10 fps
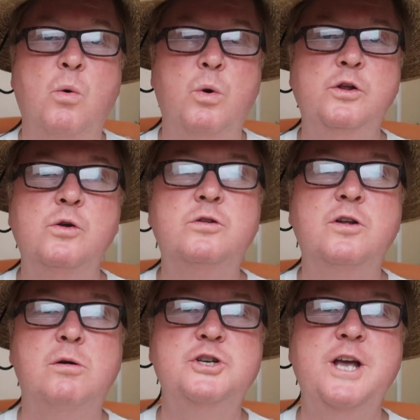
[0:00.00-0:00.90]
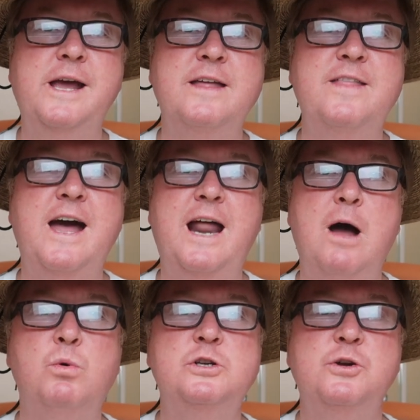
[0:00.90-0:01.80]
When you start shaking that,
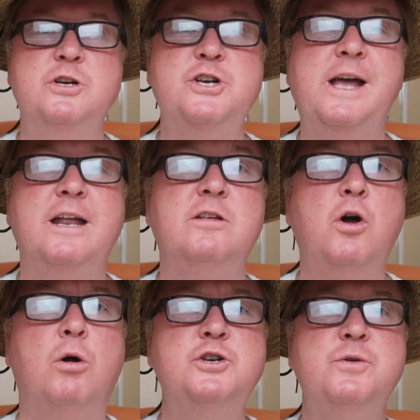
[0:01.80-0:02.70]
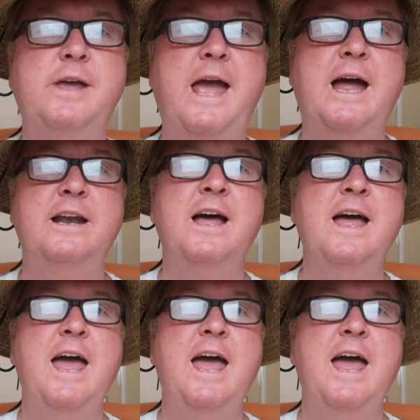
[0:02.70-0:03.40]
I want you to shake it as hard as you can